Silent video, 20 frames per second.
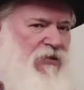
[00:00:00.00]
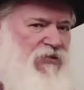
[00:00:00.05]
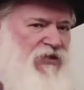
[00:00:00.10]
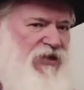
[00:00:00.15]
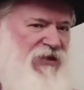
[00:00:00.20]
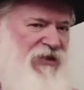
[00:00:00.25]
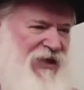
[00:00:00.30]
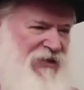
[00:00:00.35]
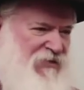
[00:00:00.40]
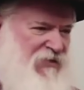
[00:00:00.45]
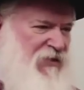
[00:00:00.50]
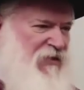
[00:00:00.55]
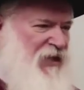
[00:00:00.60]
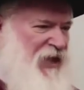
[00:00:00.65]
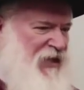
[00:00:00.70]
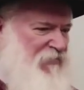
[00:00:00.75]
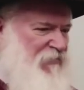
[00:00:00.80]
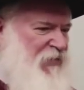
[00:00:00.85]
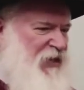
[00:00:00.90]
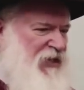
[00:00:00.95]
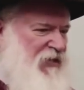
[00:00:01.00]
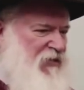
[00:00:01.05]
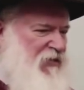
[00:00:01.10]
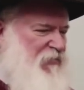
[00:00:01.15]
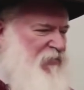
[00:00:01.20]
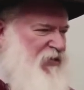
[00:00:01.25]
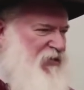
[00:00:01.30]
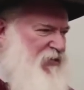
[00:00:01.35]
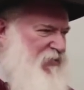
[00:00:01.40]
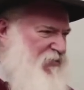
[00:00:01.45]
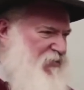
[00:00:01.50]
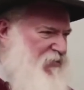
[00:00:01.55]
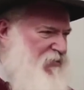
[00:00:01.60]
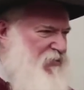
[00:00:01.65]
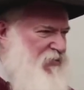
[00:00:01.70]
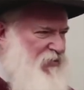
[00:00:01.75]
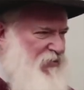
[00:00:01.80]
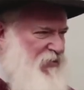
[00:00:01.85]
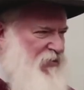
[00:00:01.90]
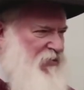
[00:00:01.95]
She had gotten a lot better, but
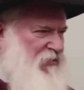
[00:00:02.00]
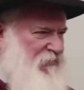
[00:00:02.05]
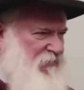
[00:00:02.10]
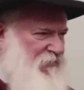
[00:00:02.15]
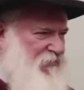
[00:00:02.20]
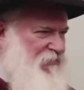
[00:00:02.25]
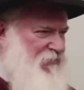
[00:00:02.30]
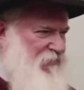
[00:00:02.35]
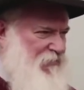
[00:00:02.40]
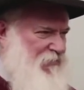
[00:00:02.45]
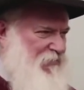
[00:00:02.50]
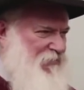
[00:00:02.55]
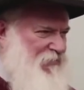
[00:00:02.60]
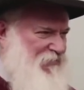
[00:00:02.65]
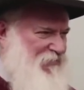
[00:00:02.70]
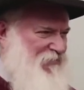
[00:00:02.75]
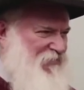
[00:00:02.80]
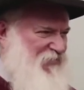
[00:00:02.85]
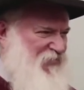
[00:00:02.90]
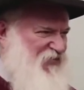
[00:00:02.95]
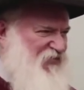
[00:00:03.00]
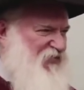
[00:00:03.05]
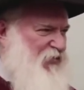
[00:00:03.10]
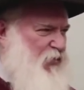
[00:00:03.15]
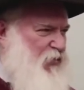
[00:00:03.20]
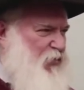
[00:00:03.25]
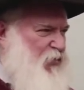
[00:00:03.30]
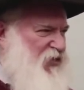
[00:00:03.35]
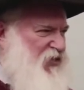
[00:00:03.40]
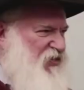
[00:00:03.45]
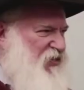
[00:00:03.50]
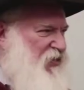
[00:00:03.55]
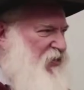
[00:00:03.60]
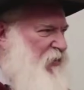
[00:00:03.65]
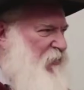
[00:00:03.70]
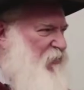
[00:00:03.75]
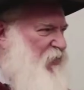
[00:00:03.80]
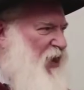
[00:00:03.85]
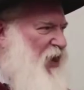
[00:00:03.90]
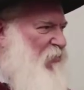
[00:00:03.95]
uh, she, you know, food was
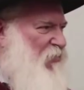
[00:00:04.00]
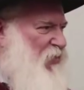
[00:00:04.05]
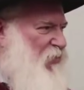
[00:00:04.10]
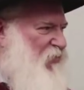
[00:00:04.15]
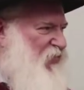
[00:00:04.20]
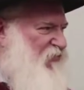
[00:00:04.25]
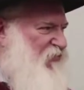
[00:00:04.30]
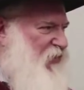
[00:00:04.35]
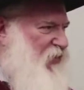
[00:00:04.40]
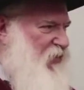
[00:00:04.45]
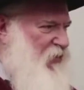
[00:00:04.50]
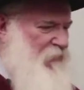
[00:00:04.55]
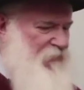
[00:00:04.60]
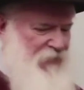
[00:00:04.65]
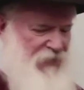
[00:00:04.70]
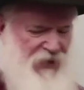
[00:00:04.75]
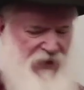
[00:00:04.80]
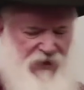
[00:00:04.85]
still a problem for her.